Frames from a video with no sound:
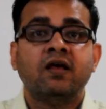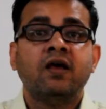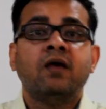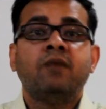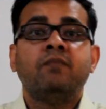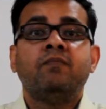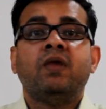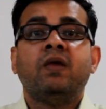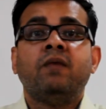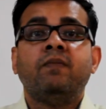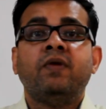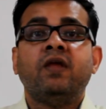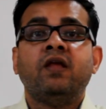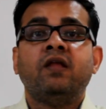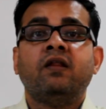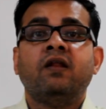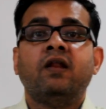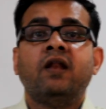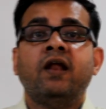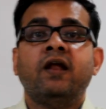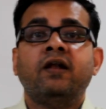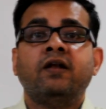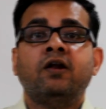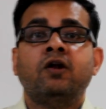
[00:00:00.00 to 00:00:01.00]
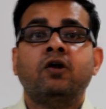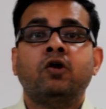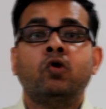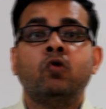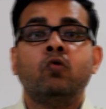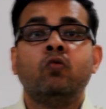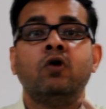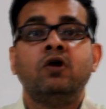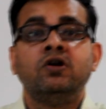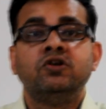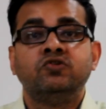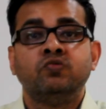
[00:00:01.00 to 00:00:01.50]
may be related
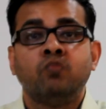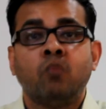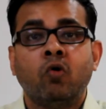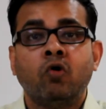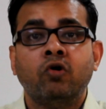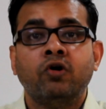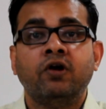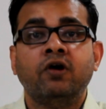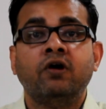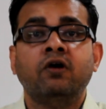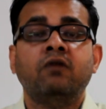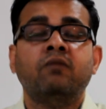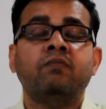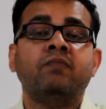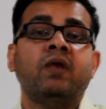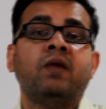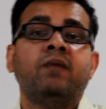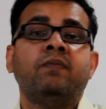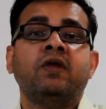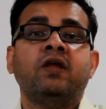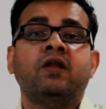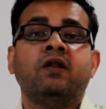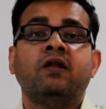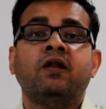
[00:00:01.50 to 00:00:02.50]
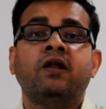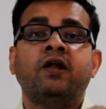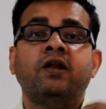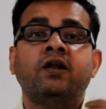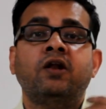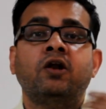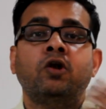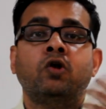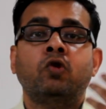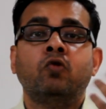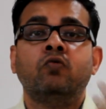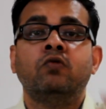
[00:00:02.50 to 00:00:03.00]
towards motor, may be
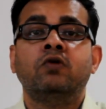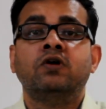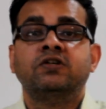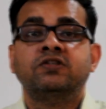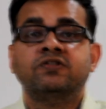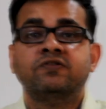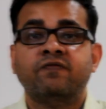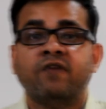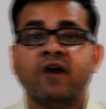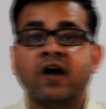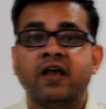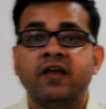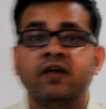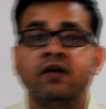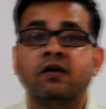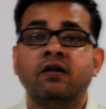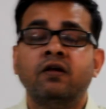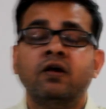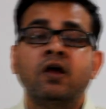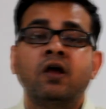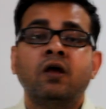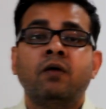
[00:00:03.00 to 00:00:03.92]
related towards fire,